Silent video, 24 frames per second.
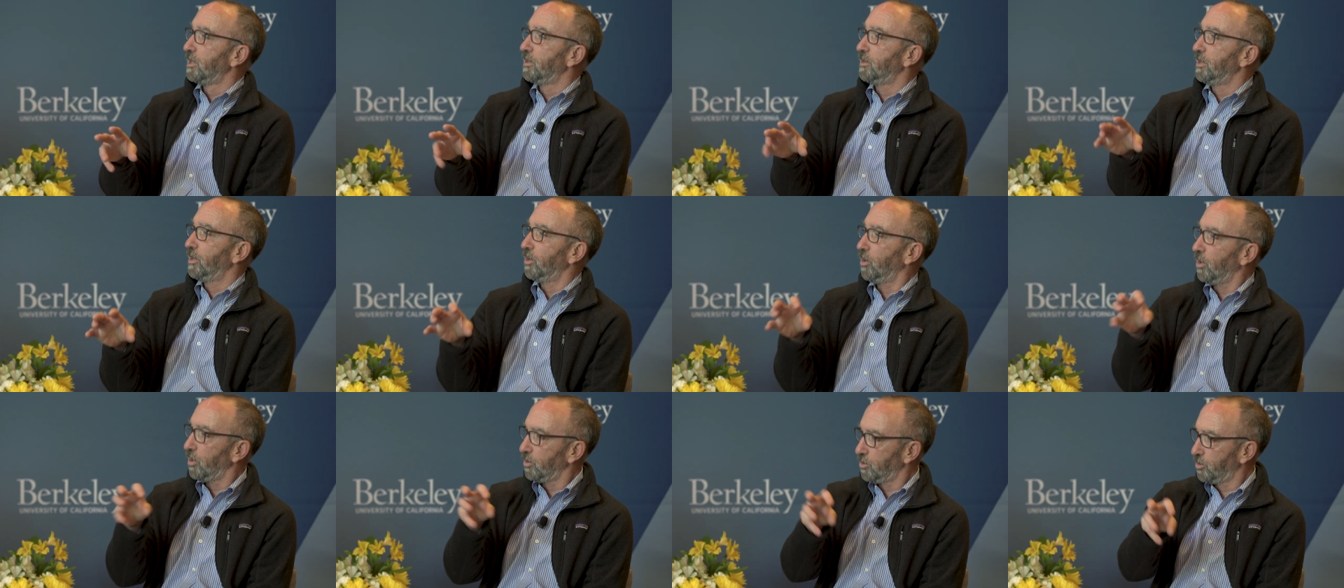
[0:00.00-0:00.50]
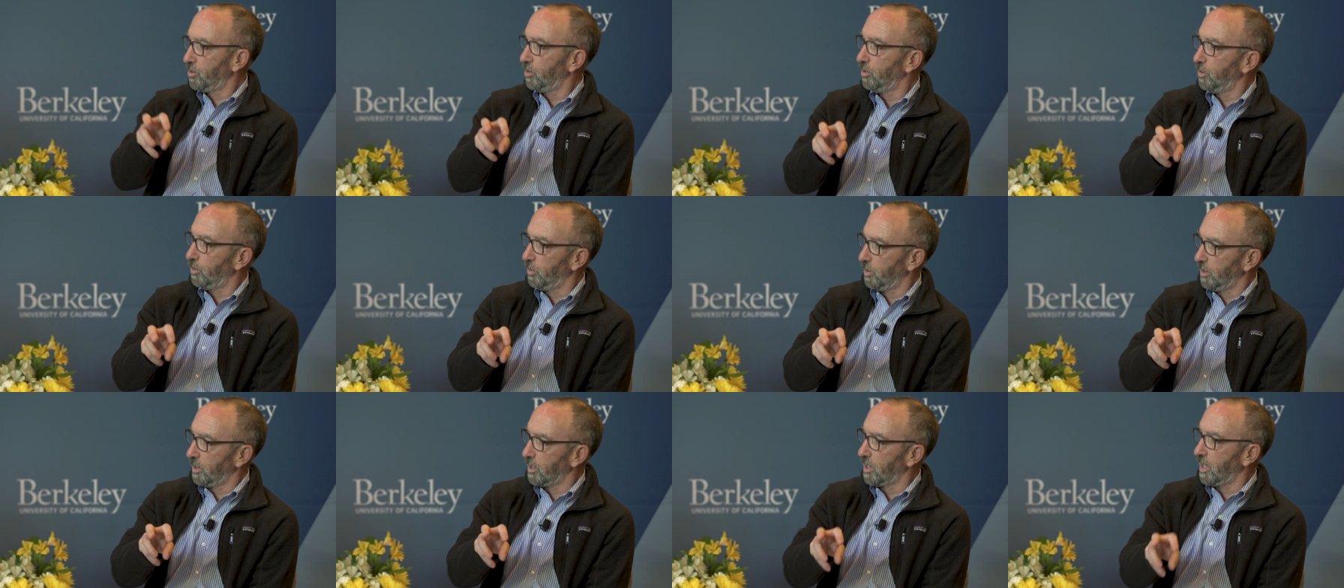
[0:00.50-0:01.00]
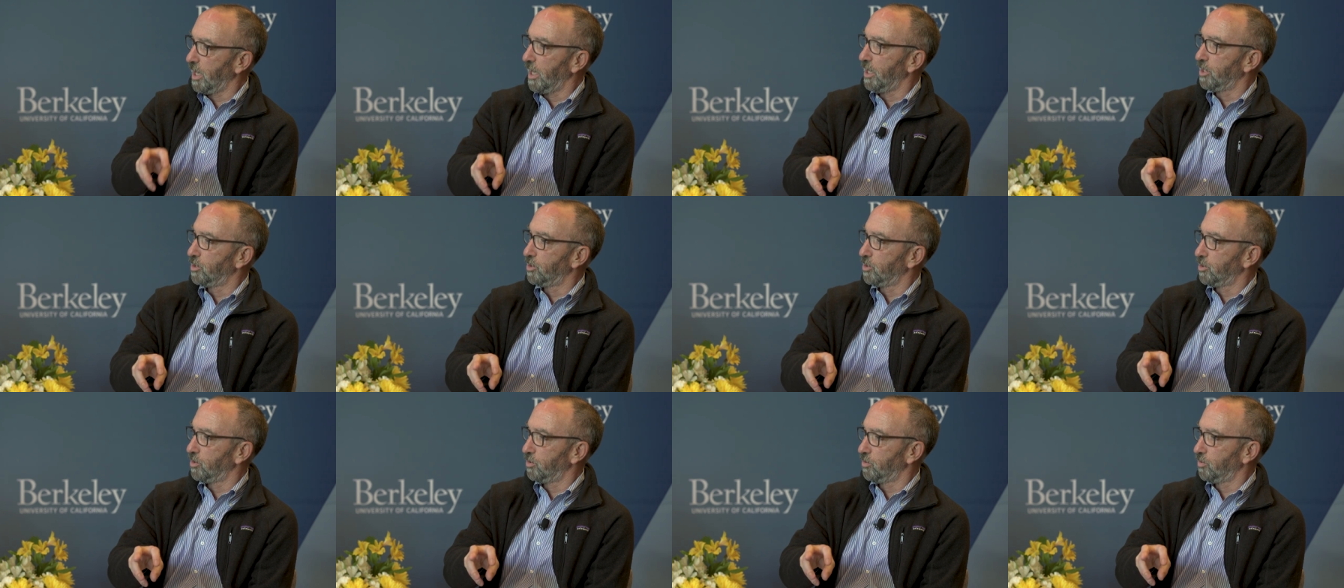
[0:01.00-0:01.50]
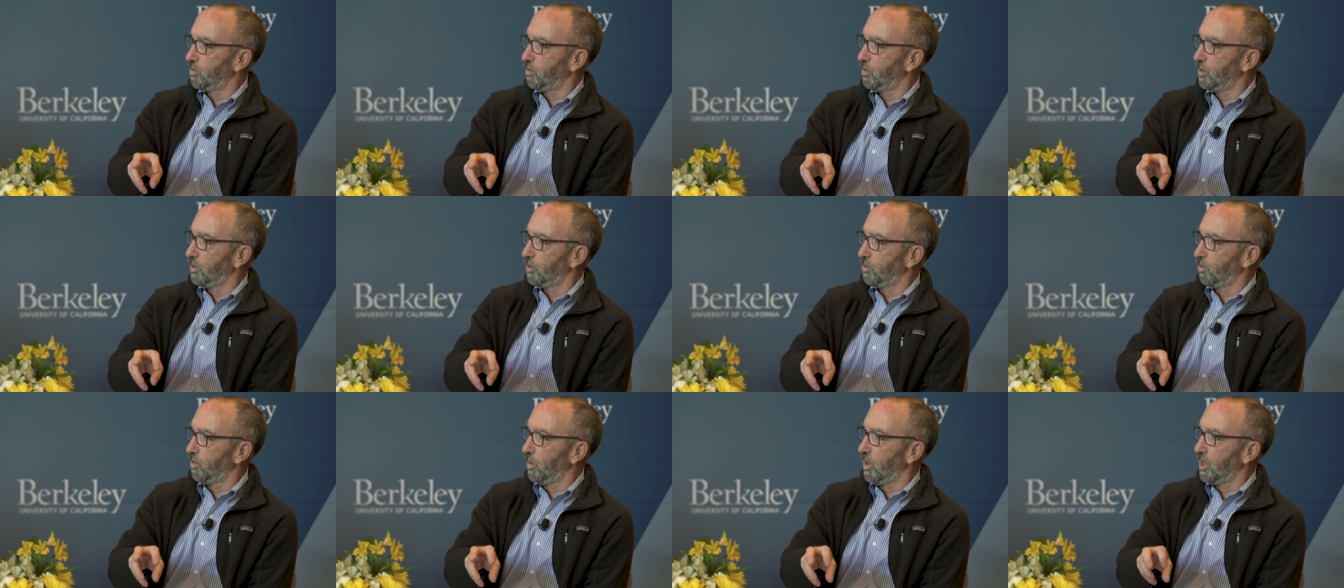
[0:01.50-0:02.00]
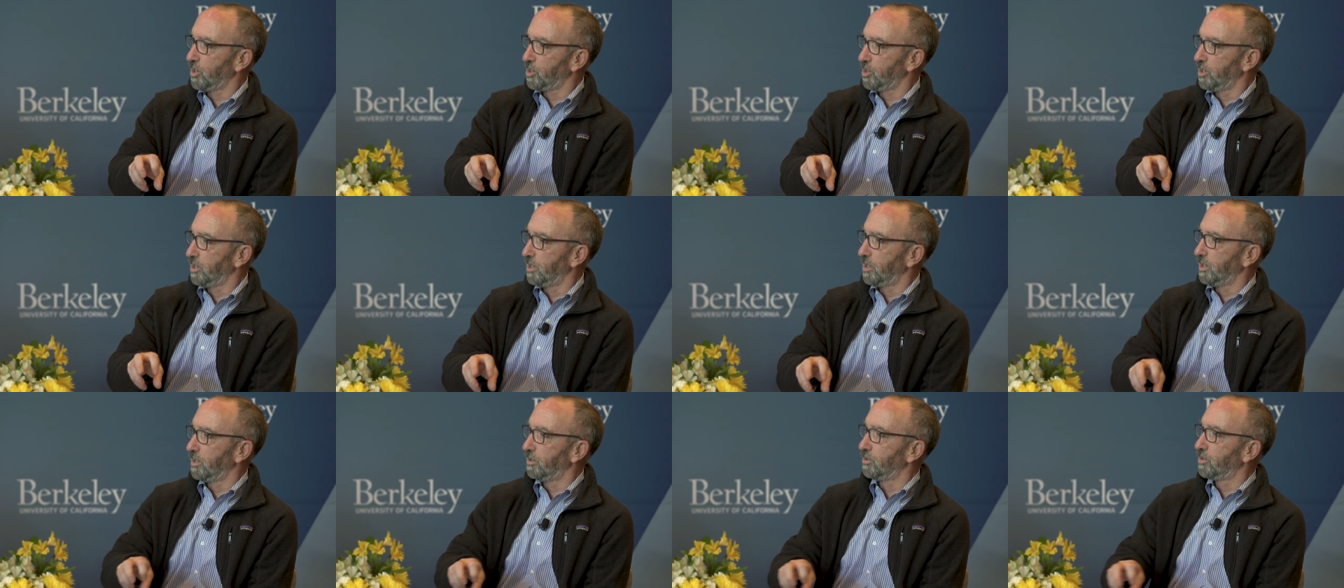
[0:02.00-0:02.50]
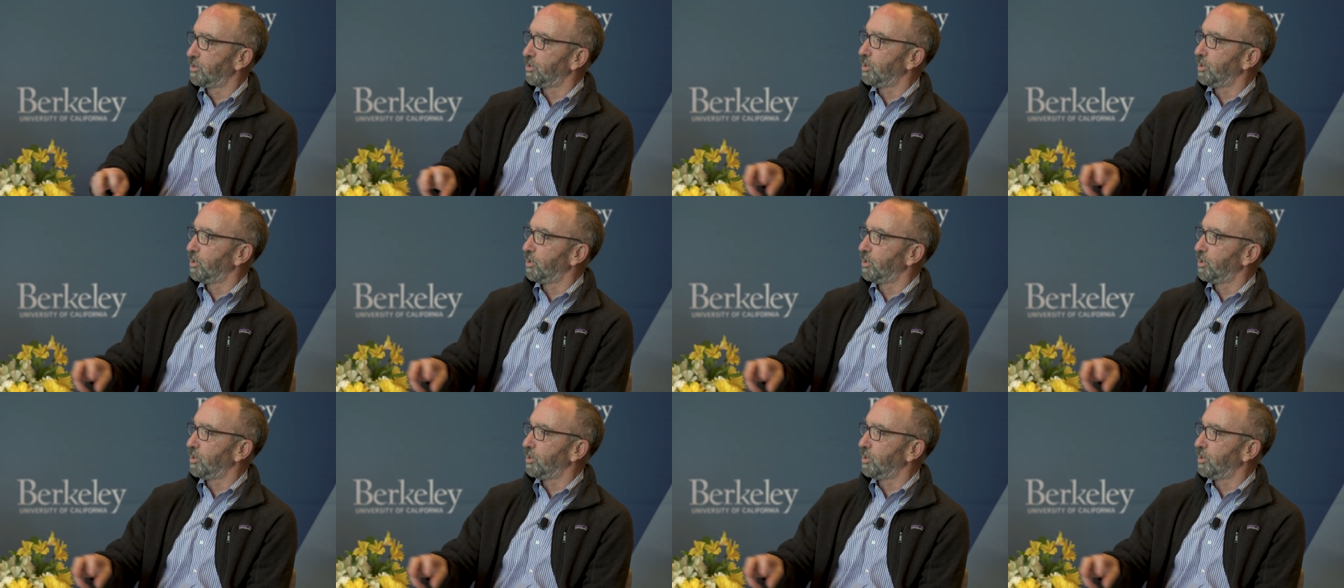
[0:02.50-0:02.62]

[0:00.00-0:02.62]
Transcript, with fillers: that also engages with Washington.